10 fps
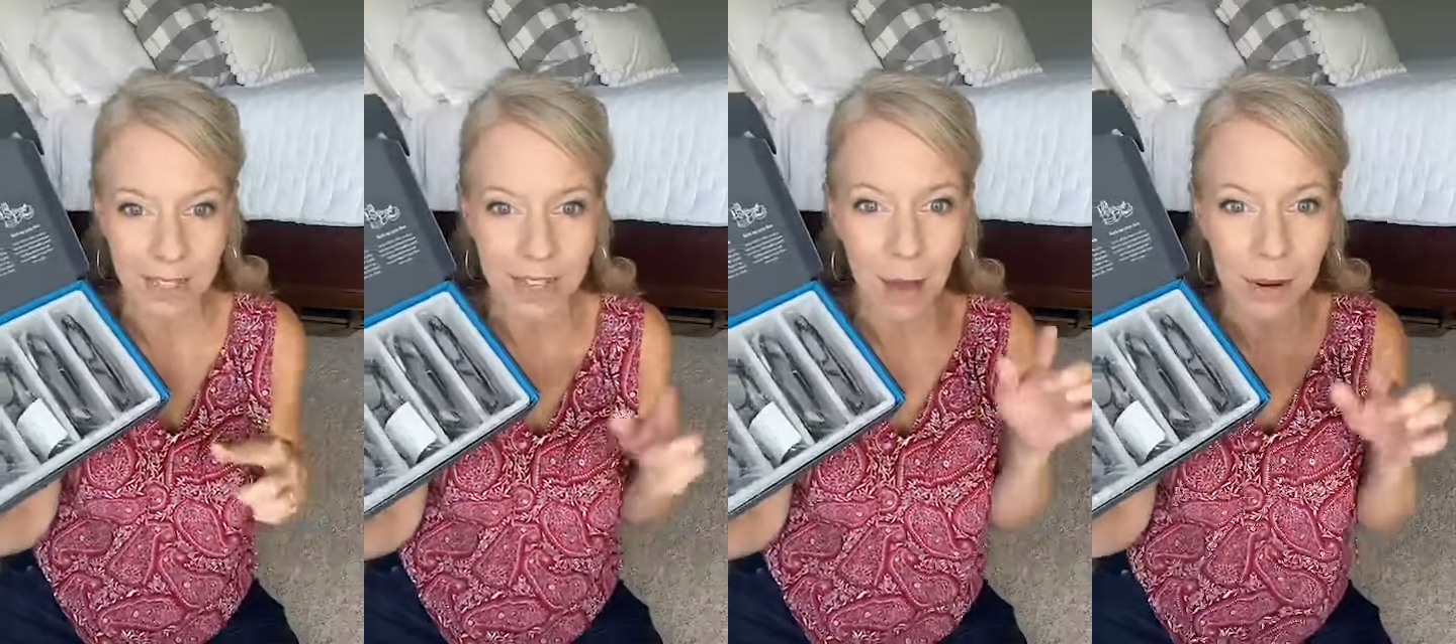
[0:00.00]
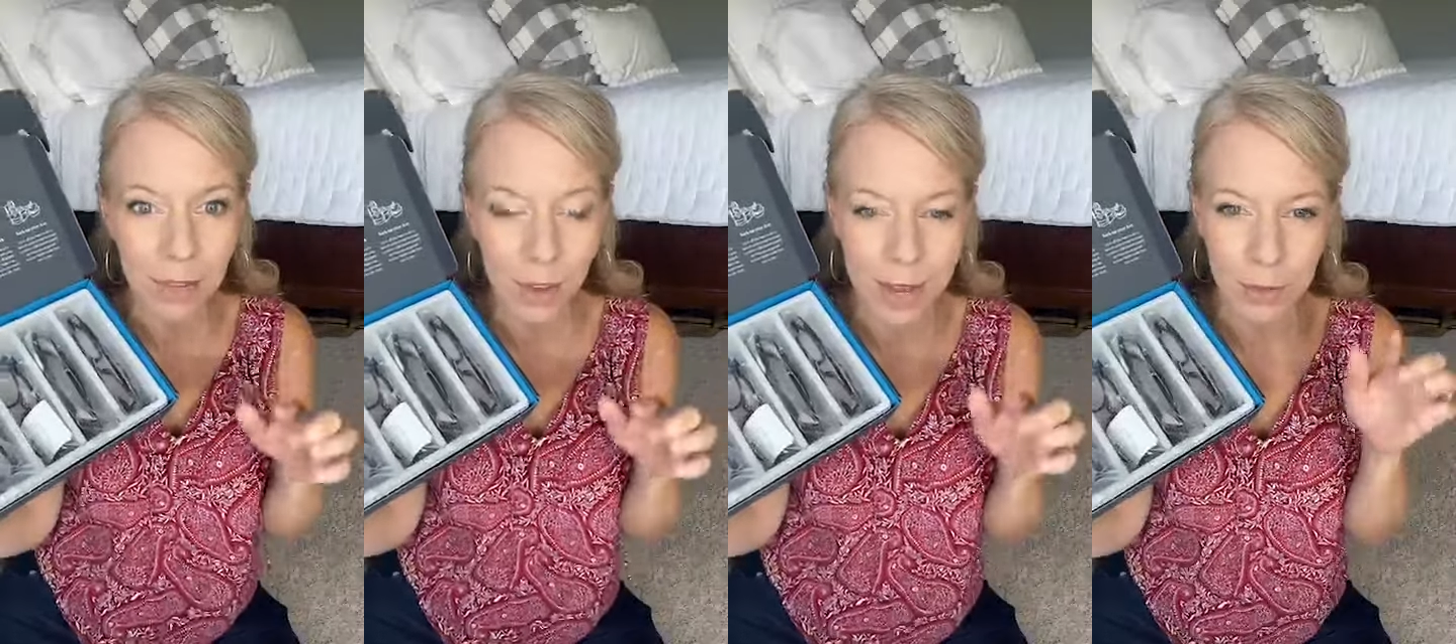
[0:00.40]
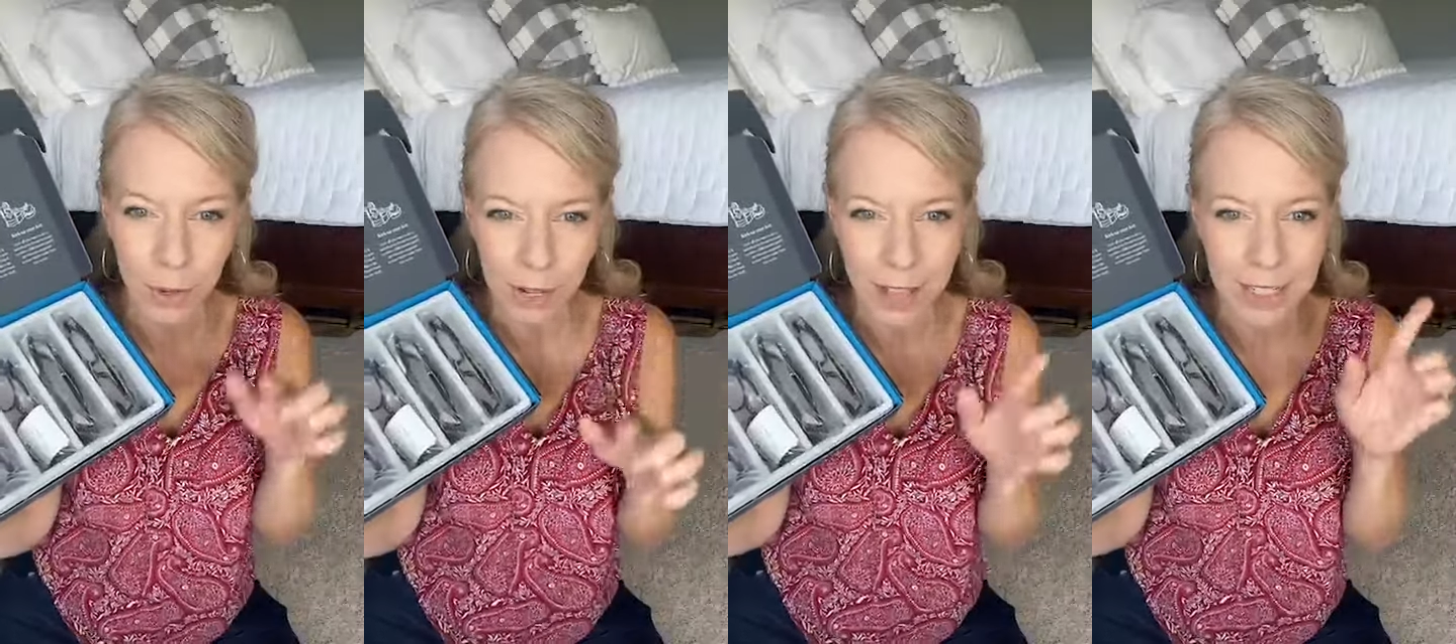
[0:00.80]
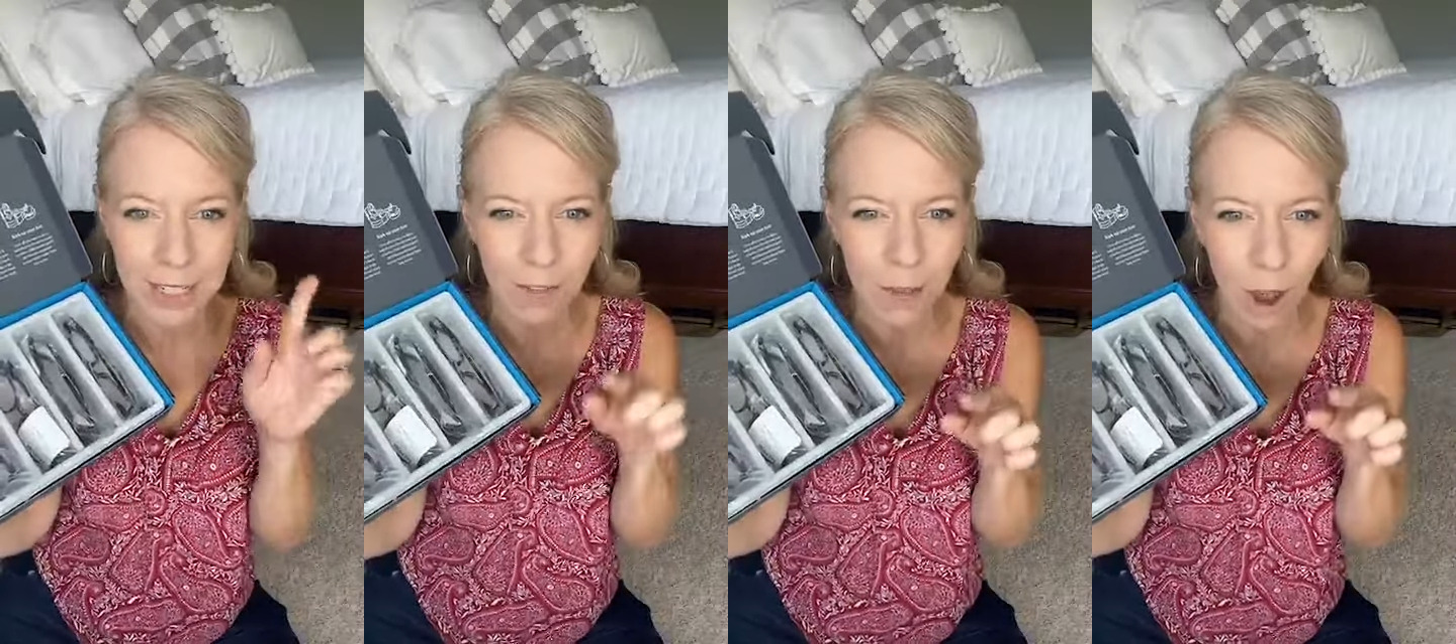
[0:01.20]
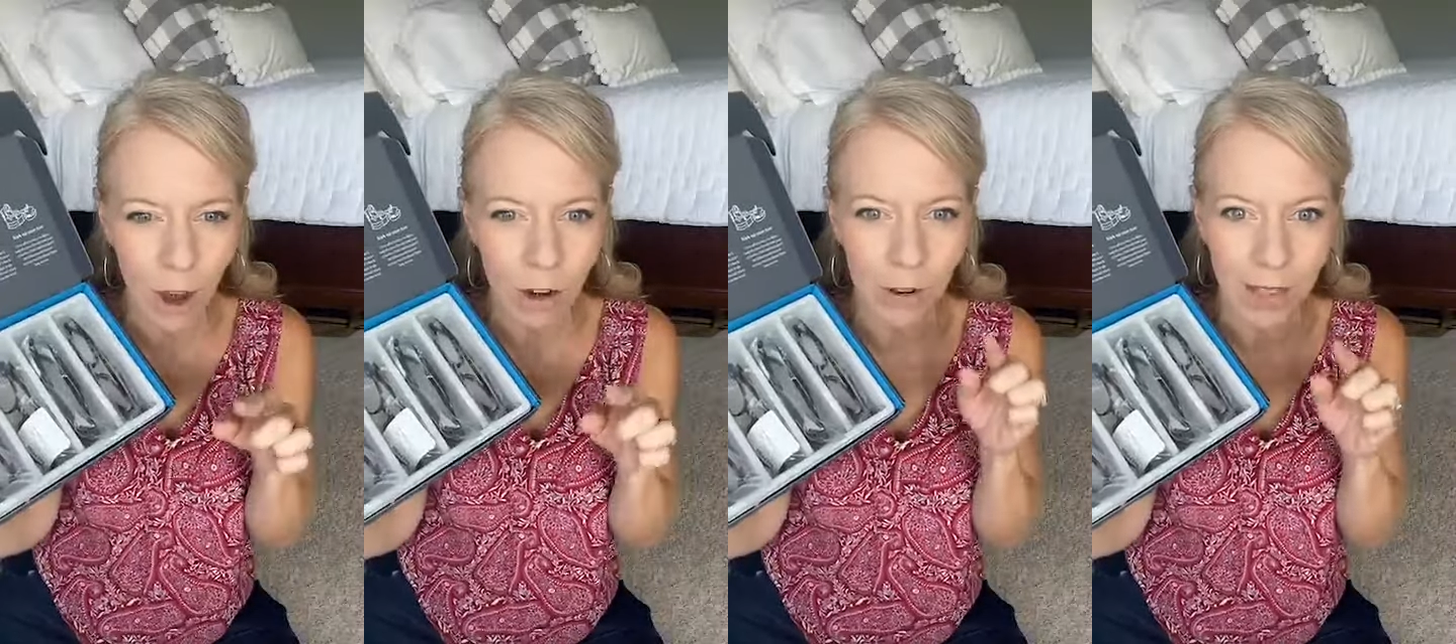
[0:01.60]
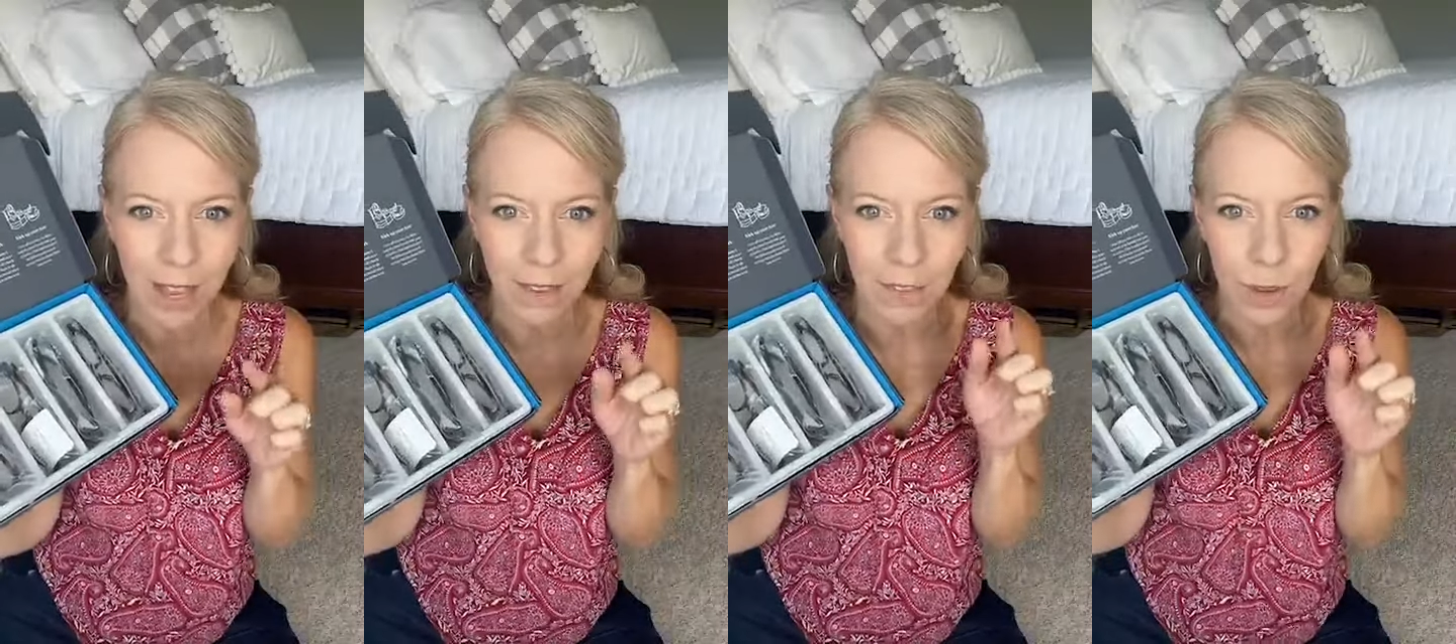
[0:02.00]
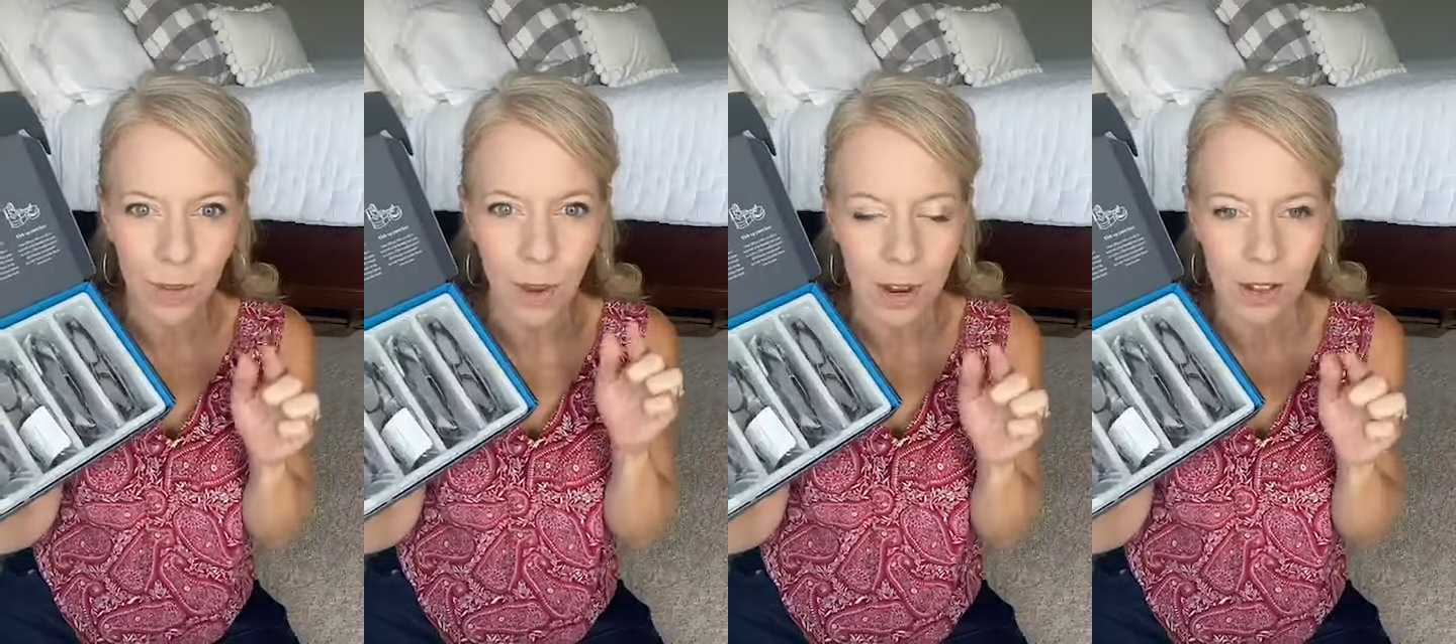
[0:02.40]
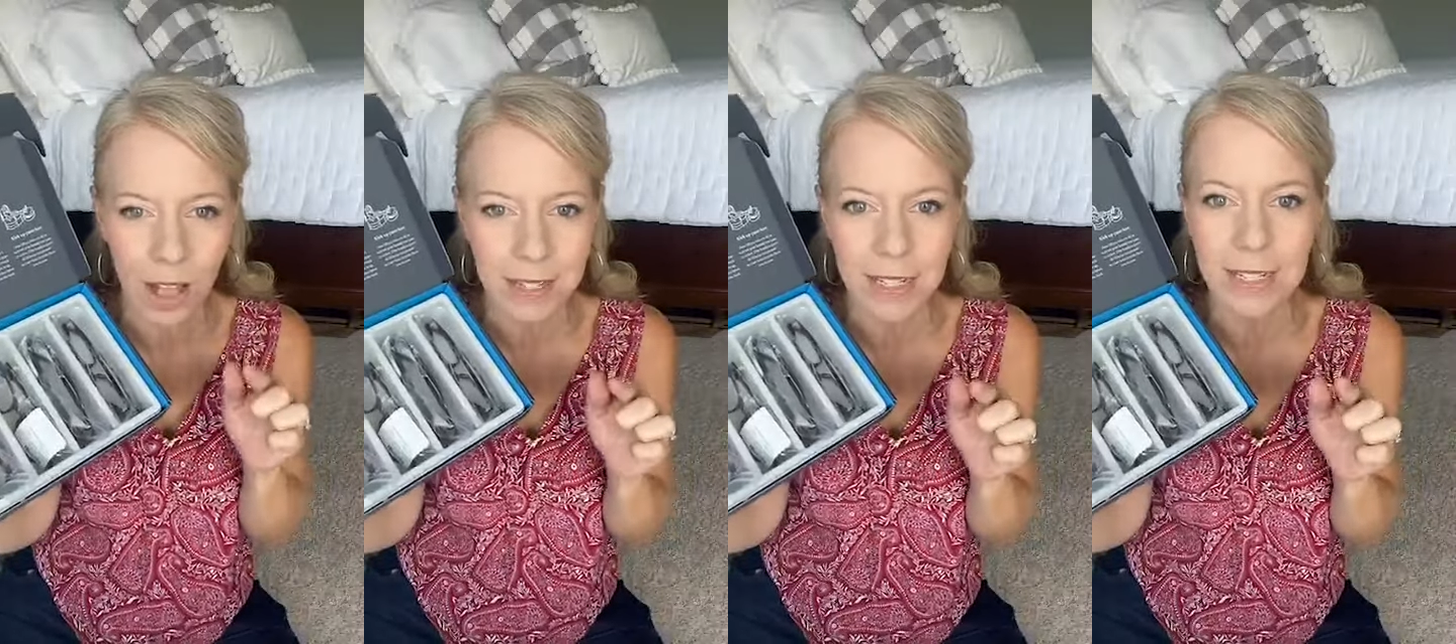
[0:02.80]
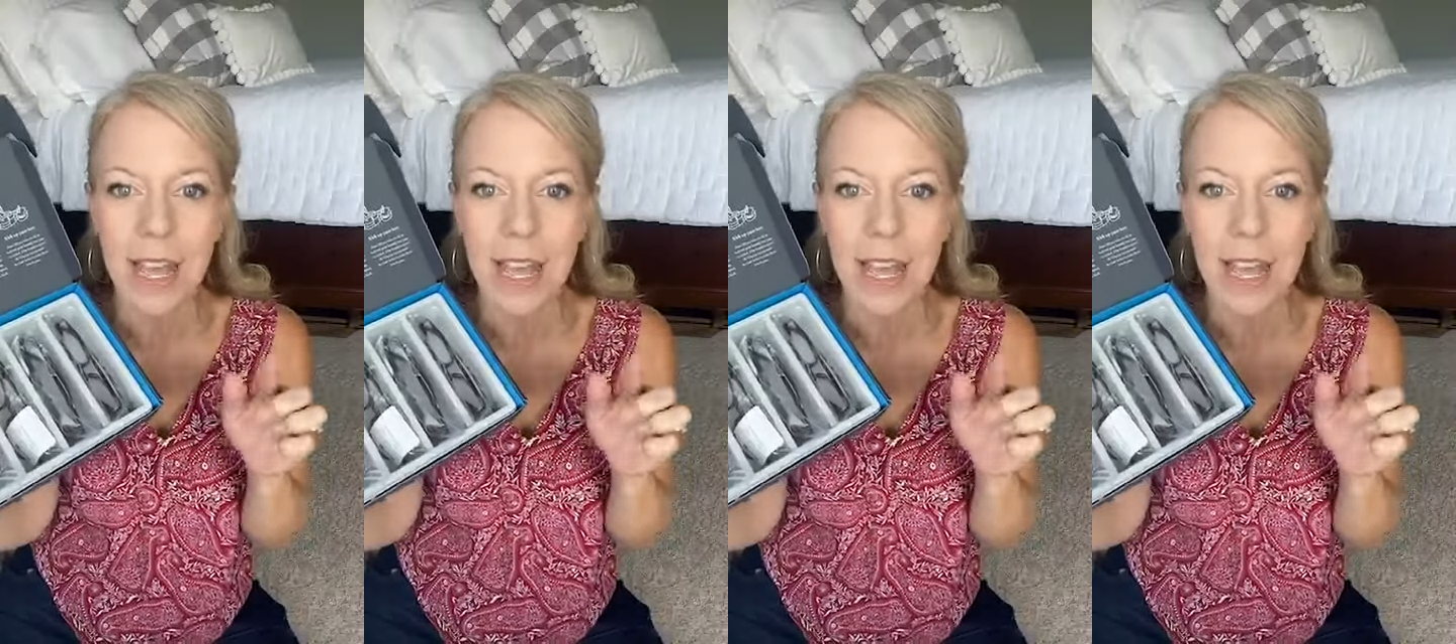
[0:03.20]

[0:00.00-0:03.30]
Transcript: How many of you guys wear glasses? Give me a heart or like if you wear glasses.